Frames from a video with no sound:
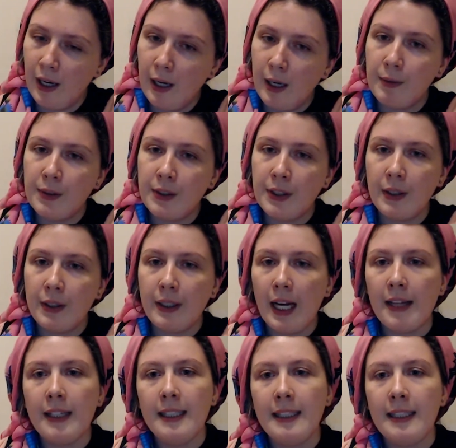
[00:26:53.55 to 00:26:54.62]
But so yeah,
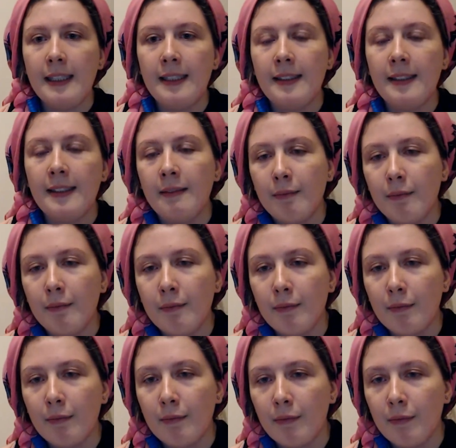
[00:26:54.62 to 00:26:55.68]
this is
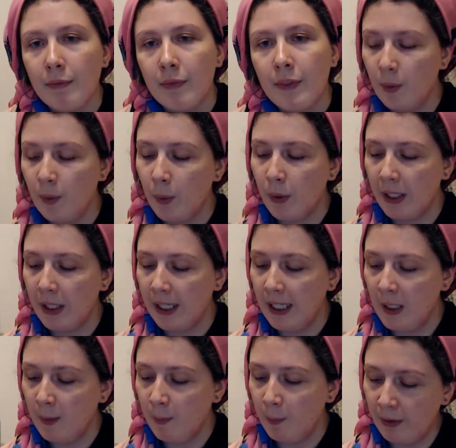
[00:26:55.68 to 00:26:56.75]
what it is,
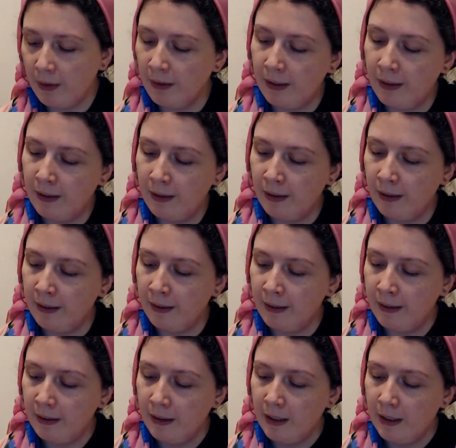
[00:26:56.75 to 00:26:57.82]
brothers and sisters.
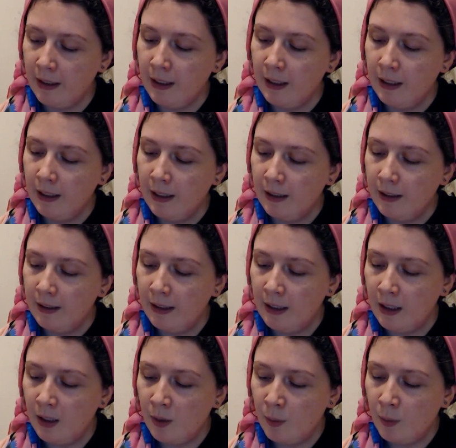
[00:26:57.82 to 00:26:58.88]
This is what
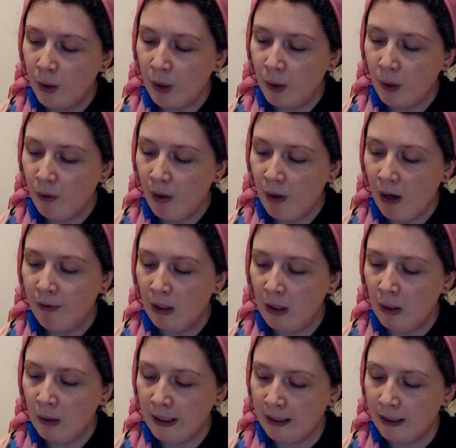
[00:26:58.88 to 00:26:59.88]
you have to look at.